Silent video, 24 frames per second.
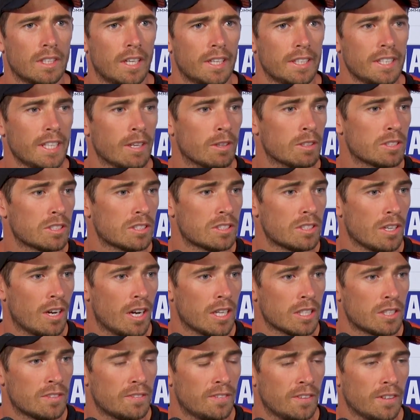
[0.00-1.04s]
Yeah, it was
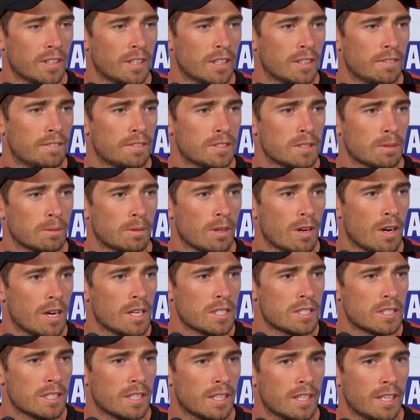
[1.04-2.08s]
nice for some
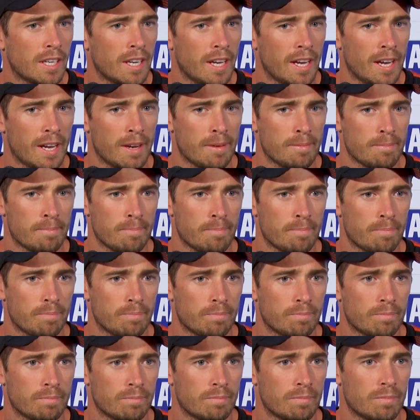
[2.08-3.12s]
guys that
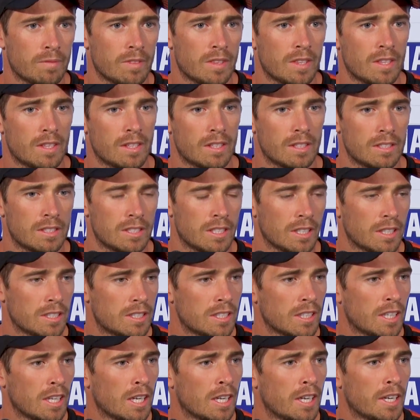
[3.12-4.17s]
to
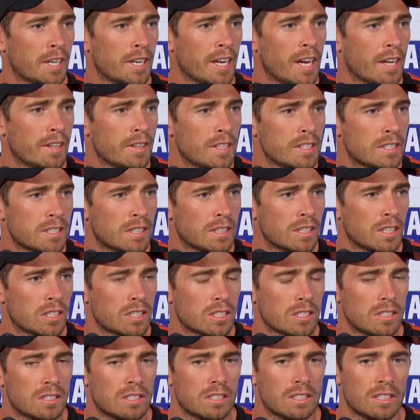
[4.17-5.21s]
get a hit out in these
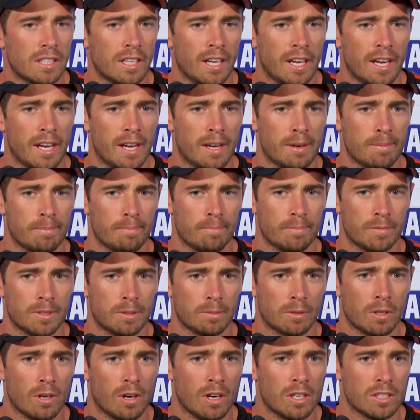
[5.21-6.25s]
conditions.
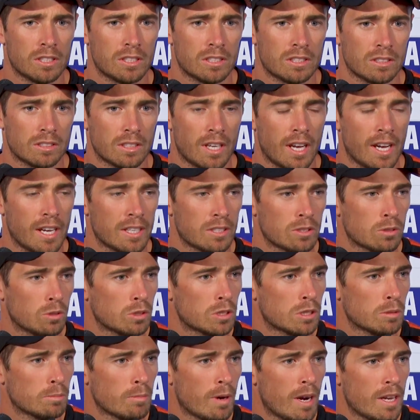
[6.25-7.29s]
Some guys
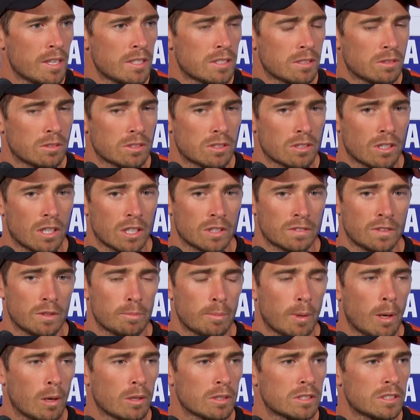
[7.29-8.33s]
scored some runs, and it was nice for the
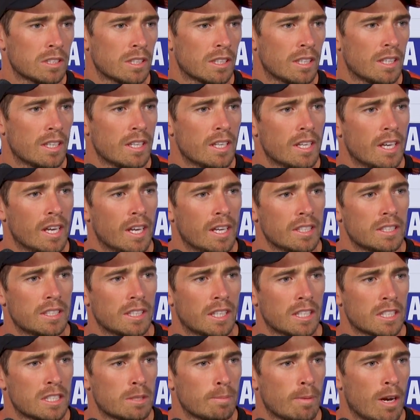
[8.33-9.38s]
bowlers to
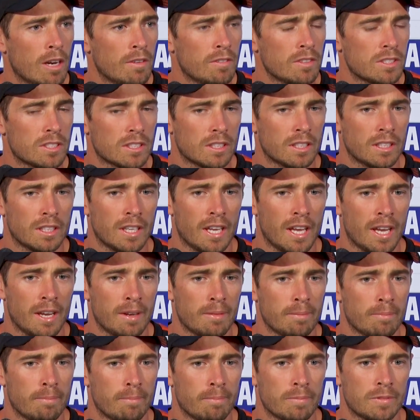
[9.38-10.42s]
get some overs.
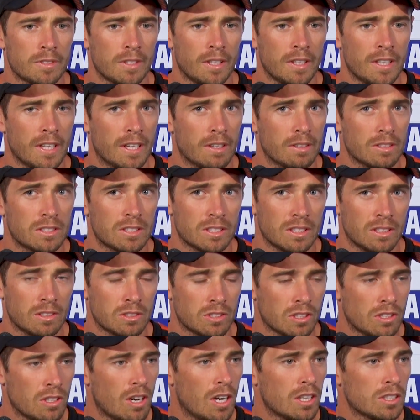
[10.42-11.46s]
And so yeah, it was
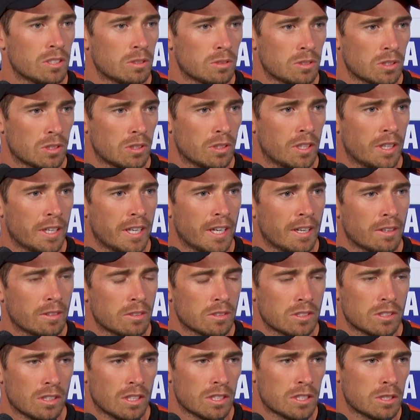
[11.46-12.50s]
a good hit out. It
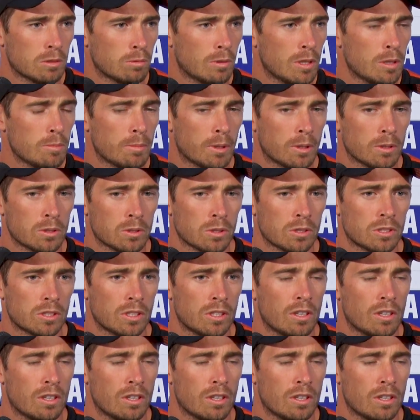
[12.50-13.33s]
was nice to win, but it was also